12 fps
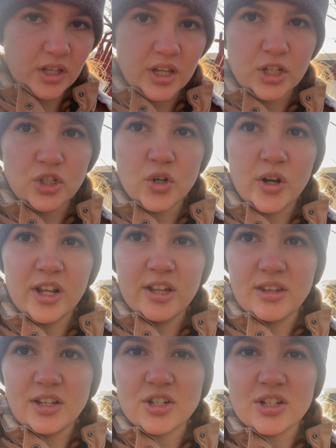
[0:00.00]
enjoyed it and
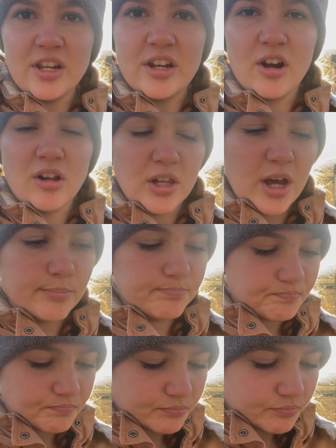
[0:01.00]
they just eat it all up.
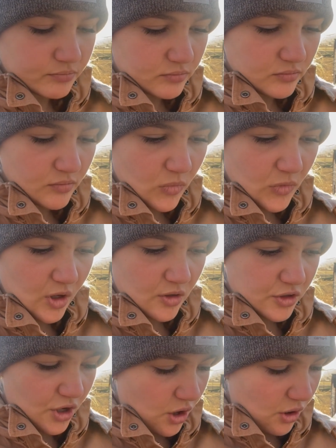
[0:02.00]

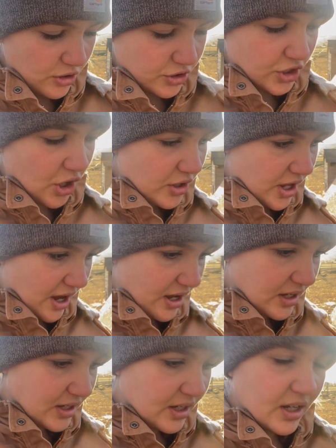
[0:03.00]
So I'll show you
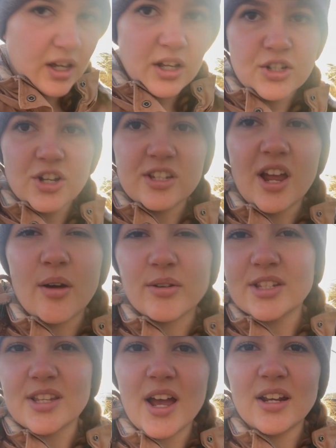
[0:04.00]
just how
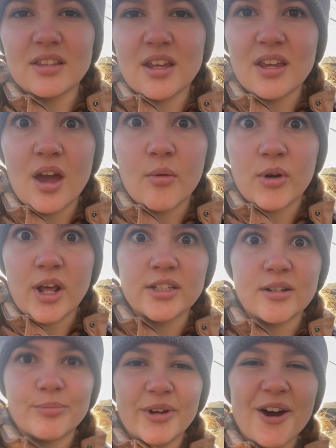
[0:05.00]
excited they get when I
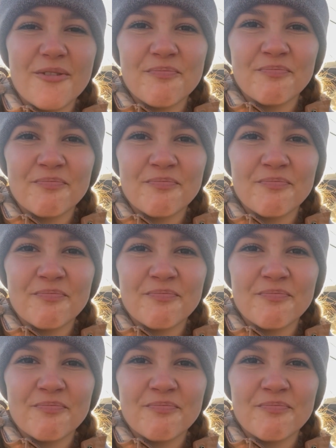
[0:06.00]
dump it out.